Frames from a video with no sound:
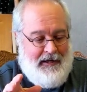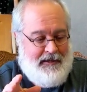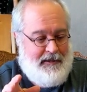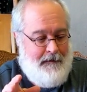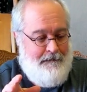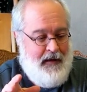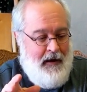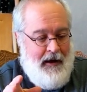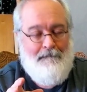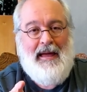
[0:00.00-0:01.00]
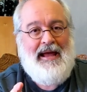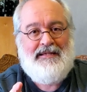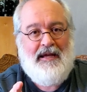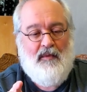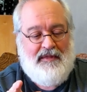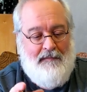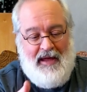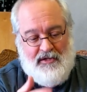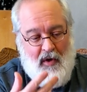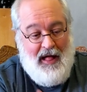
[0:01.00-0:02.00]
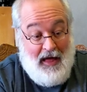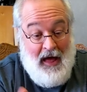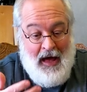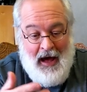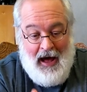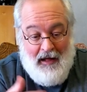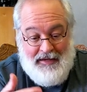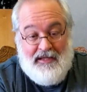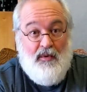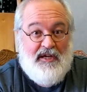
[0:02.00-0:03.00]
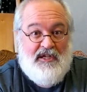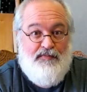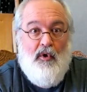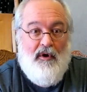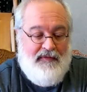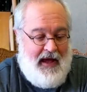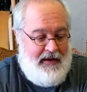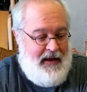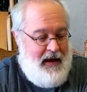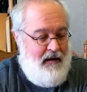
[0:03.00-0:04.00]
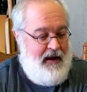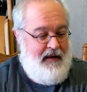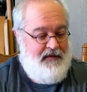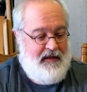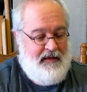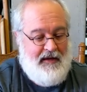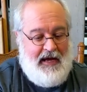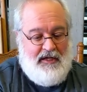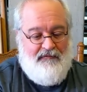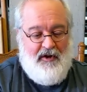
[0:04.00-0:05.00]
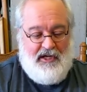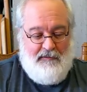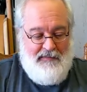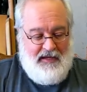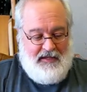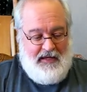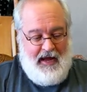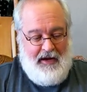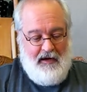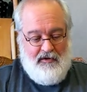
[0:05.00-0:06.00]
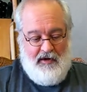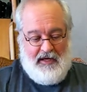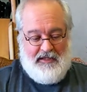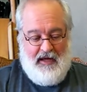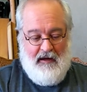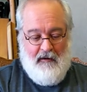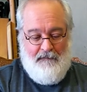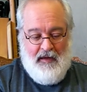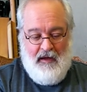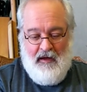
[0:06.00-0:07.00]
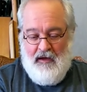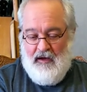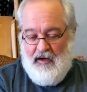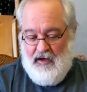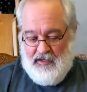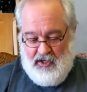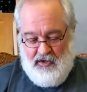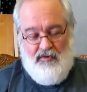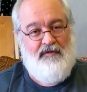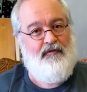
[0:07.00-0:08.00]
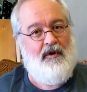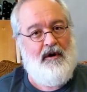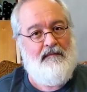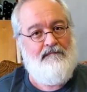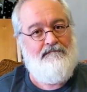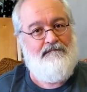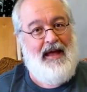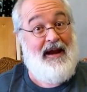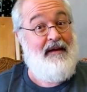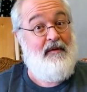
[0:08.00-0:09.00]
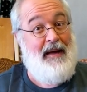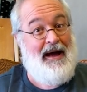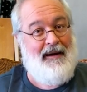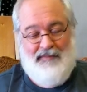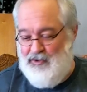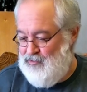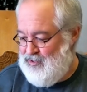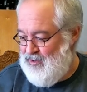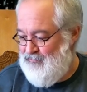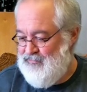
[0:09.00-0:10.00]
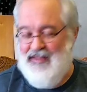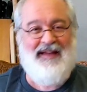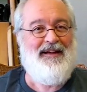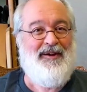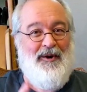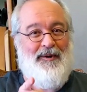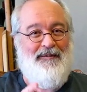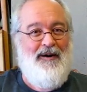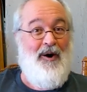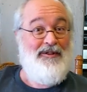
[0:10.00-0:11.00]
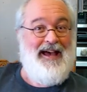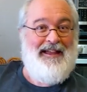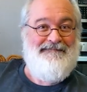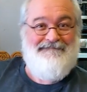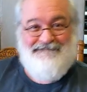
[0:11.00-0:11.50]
It's amazing what they make. So I'll get to explore that now, and I've got the nice fresh minty 800XL to use for it, and I have a backup too, so cool. Hold tight.